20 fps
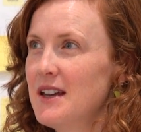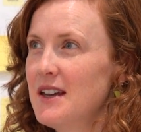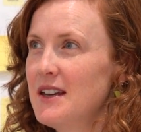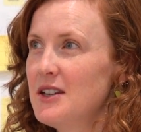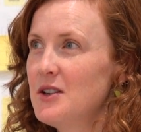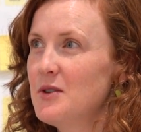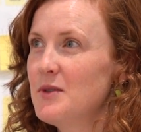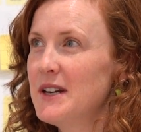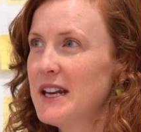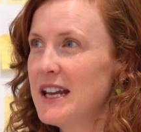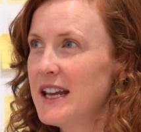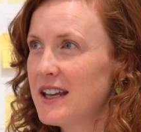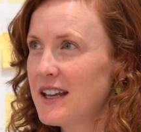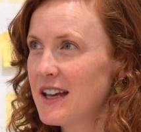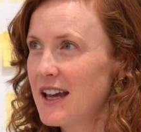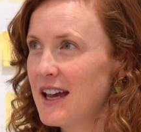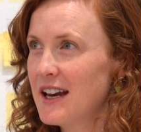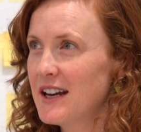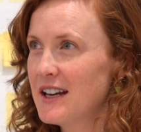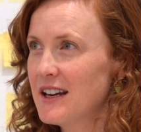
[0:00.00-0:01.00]

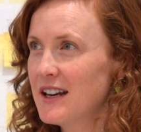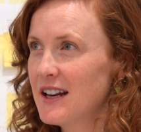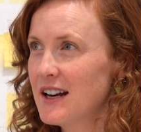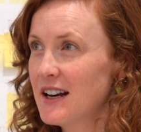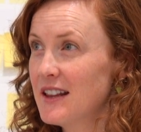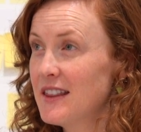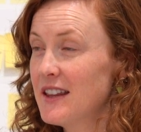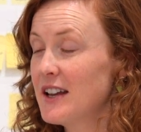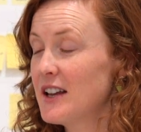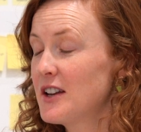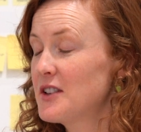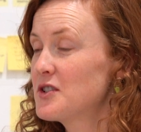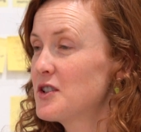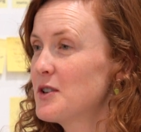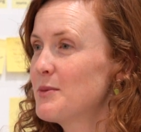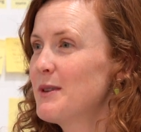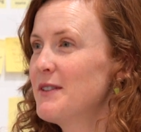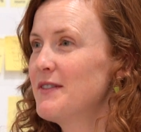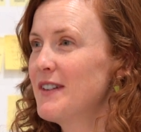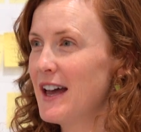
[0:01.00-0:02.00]
unique and I think
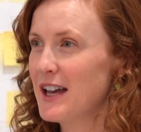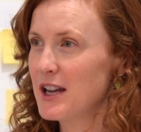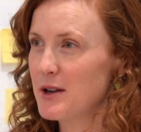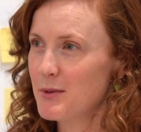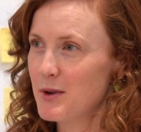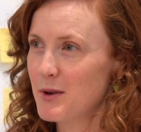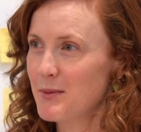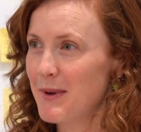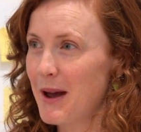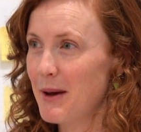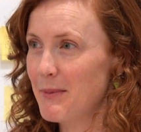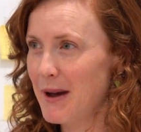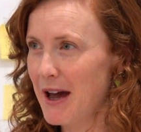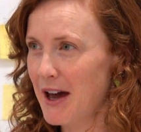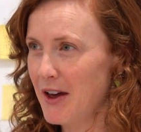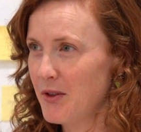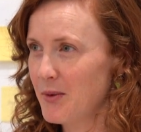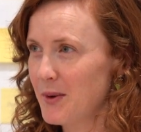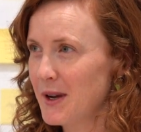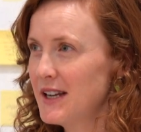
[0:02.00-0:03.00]
extremely valuable about
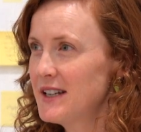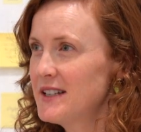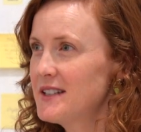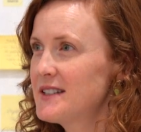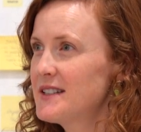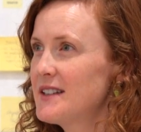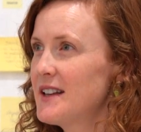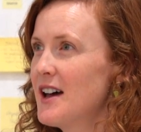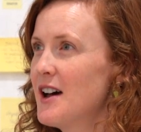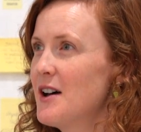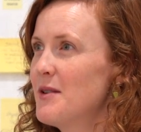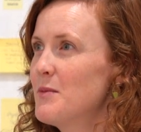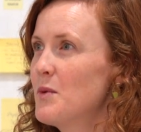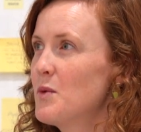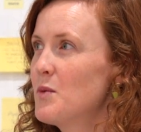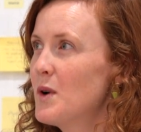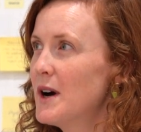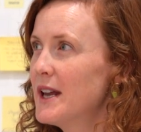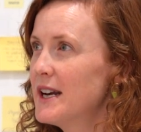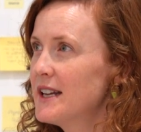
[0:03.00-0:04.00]
pathways.
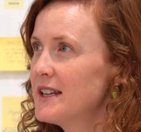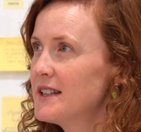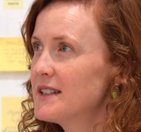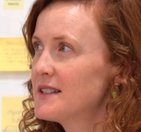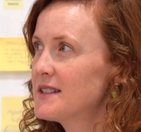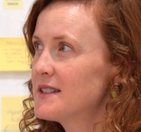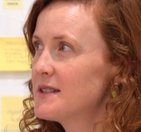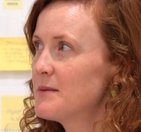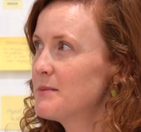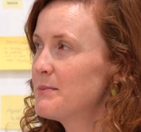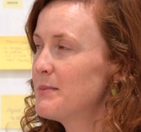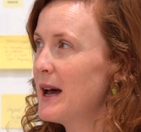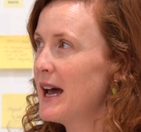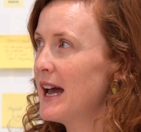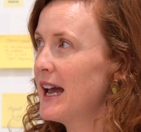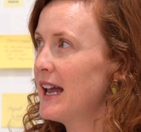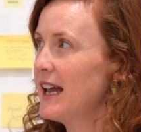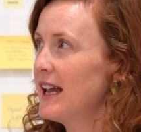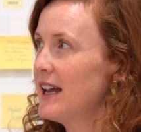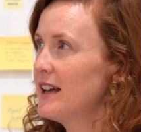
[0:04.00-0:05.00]
One is
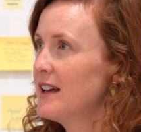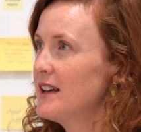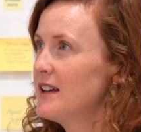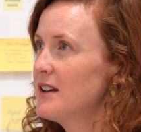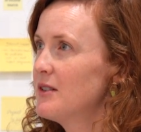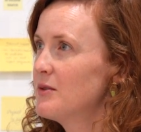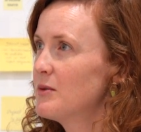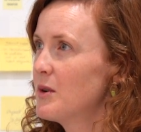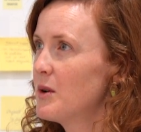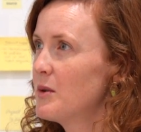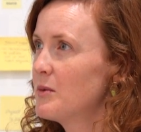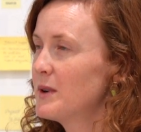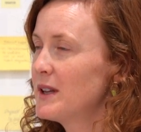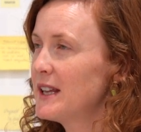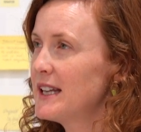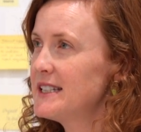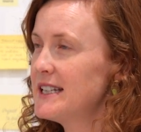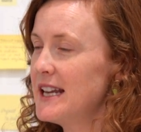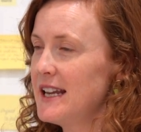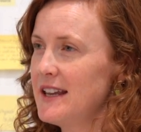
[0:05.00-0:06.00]
by
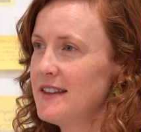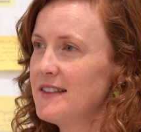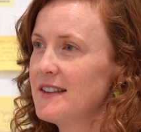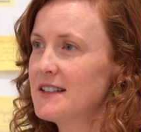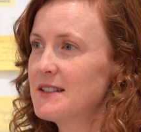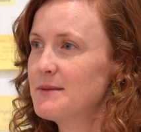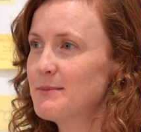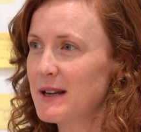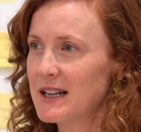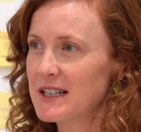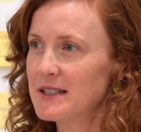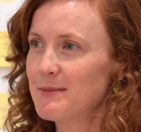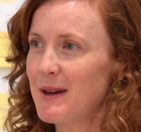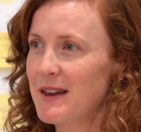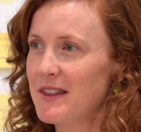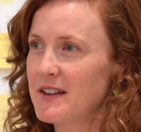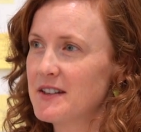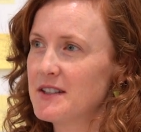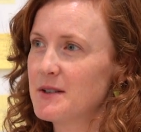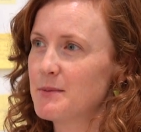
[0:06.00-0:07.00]
really taking this mixed
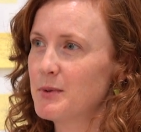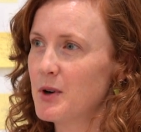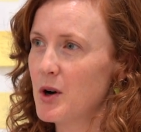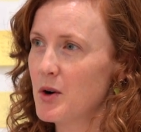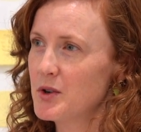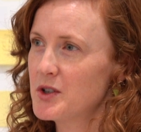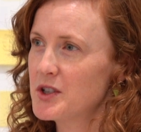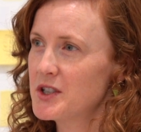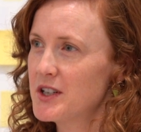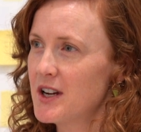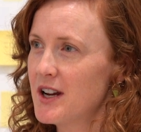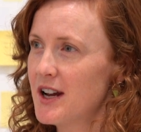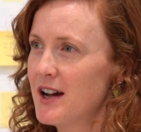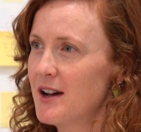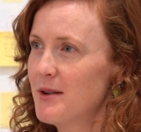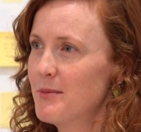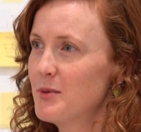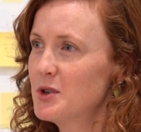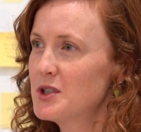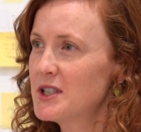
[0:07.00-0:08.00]
methods approach,
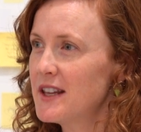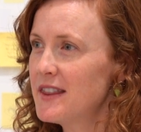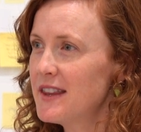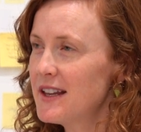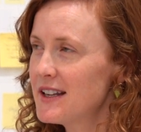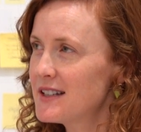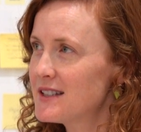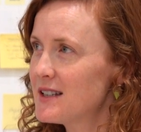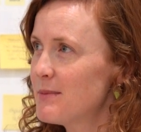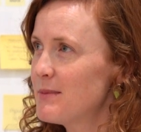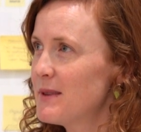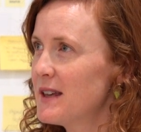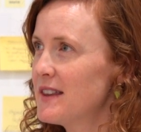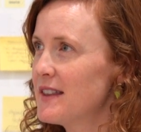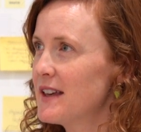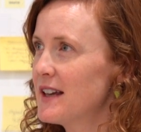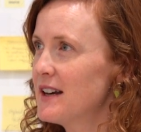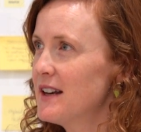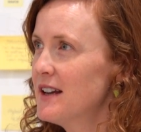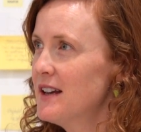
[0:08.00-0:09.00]
which I think is something
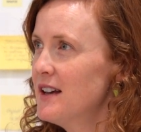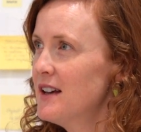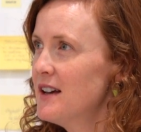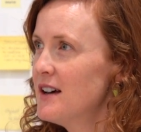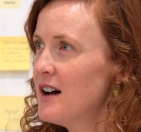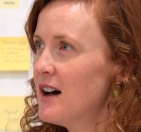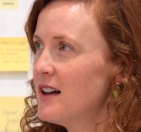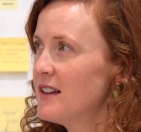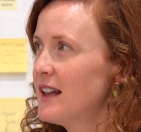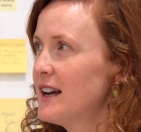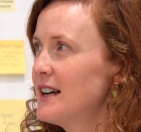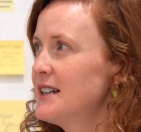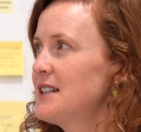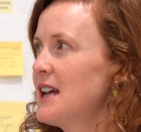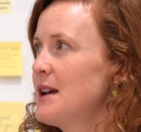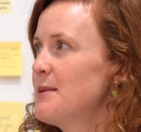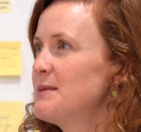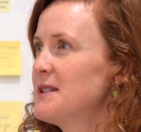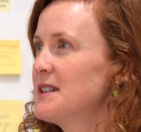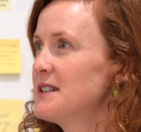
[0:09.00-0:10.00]
that a lot of
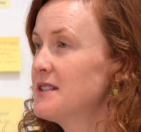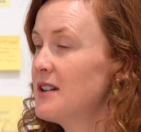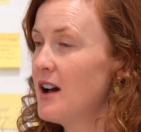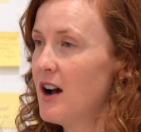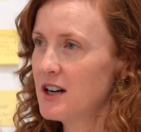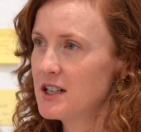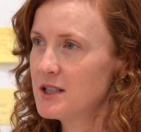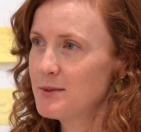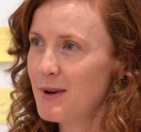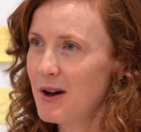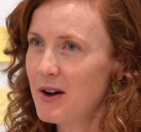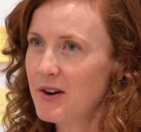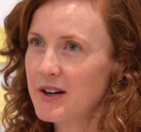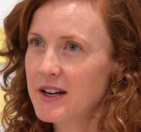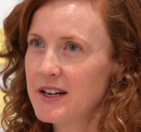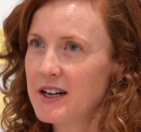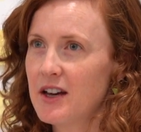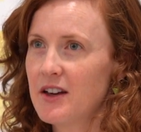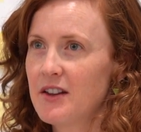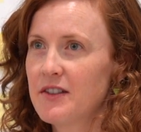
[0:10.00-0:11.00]
times is talked about
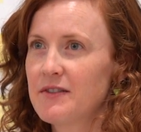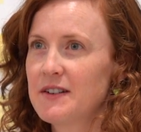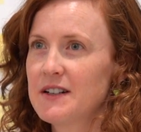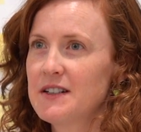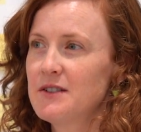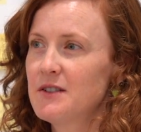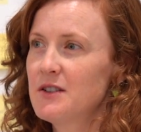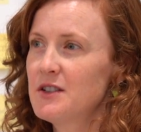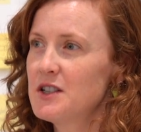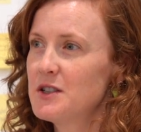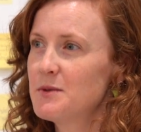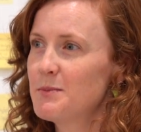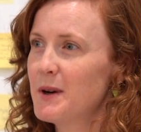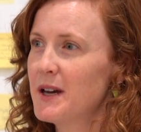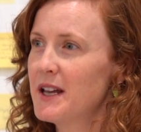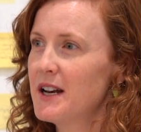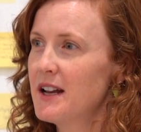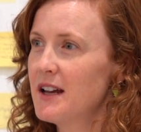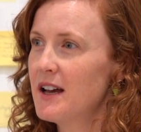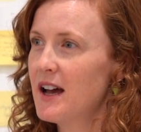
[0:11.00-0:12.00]
in health research,
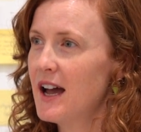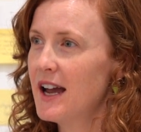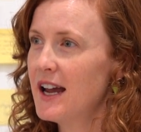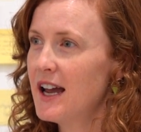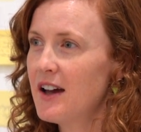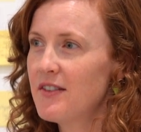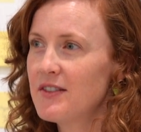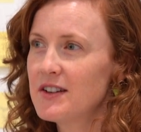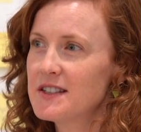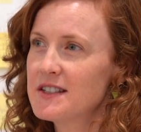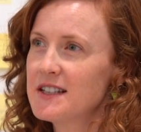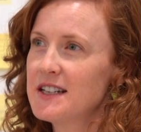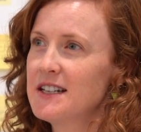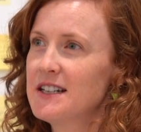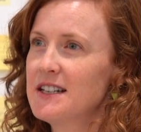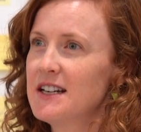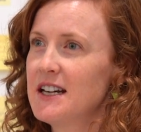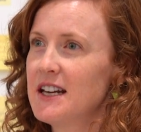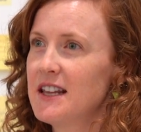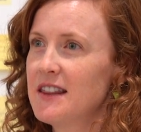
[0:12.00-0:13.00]
but I haven't
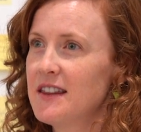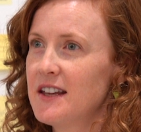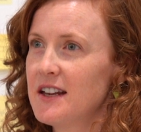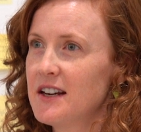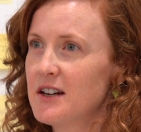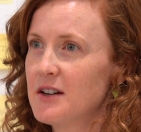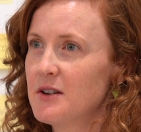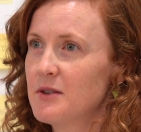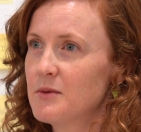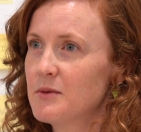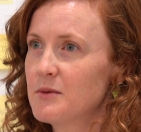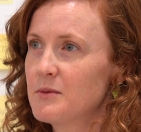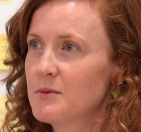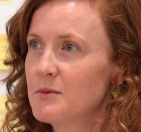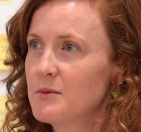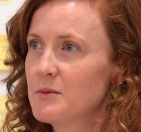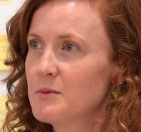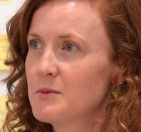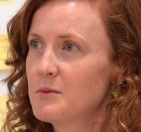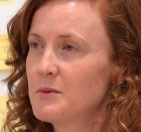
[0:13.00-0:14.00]
seen anything
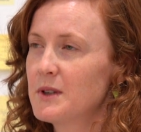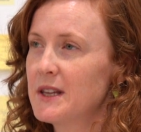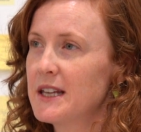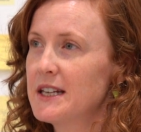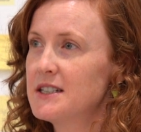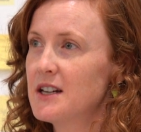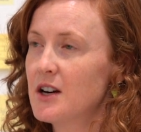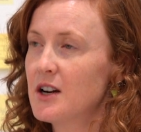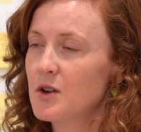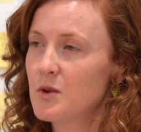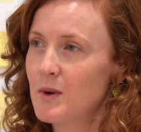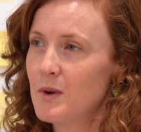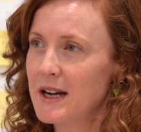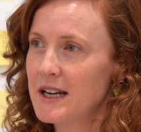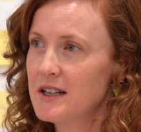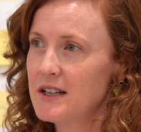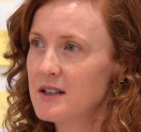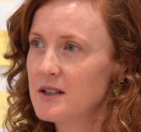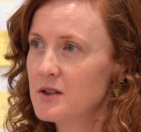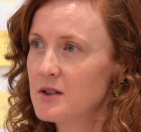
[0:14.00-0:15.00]
really done
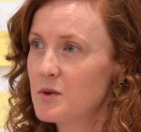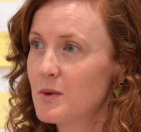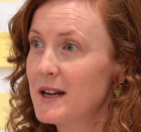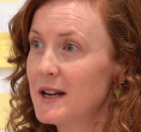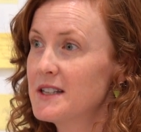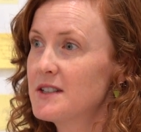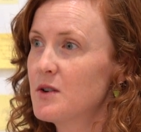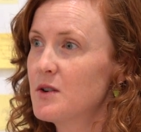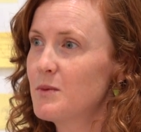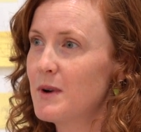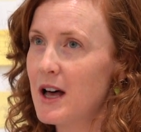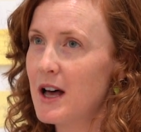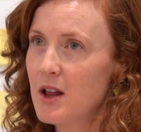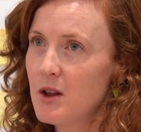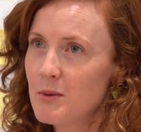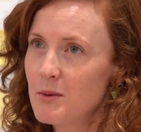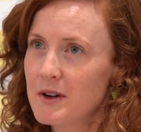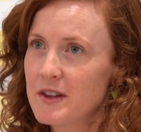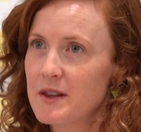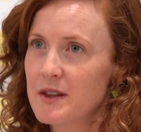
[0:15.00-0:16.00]
quite so
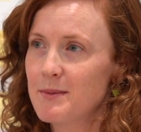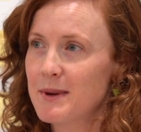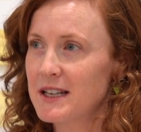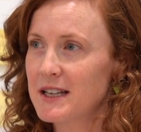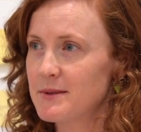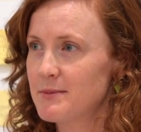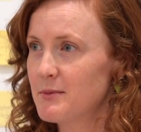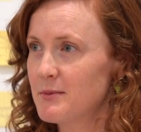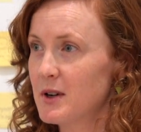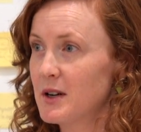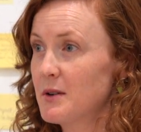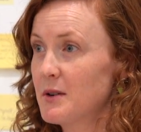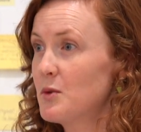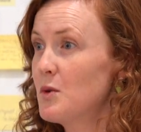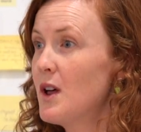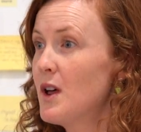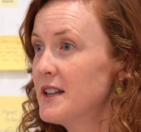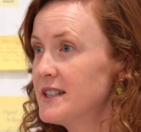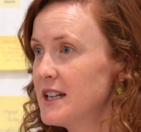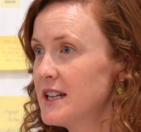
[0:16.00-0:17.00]
well where
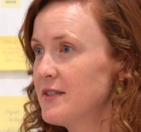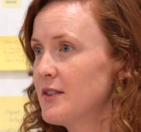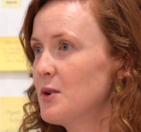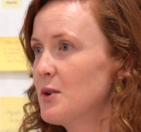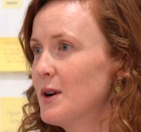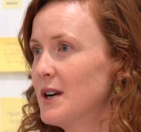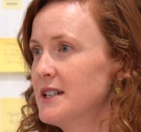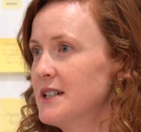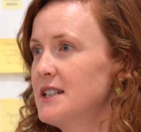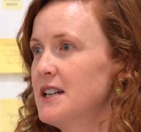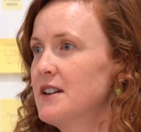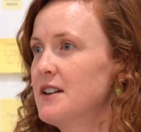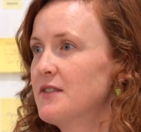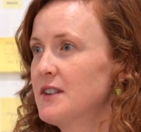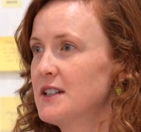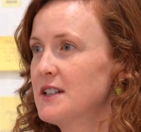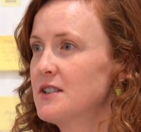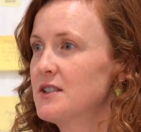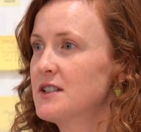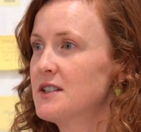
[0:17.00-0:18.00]
qualitative and quantitative
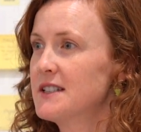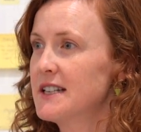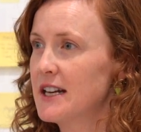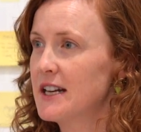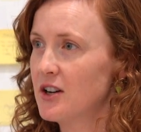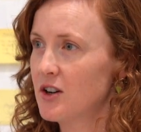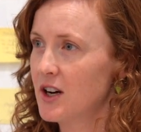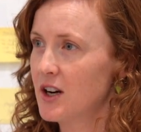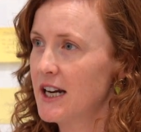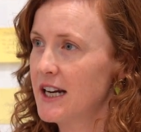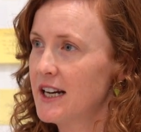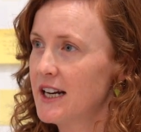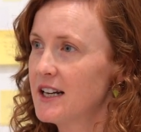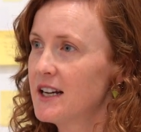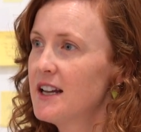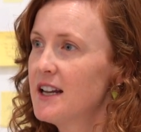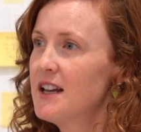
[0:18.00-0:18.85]
research is integrated.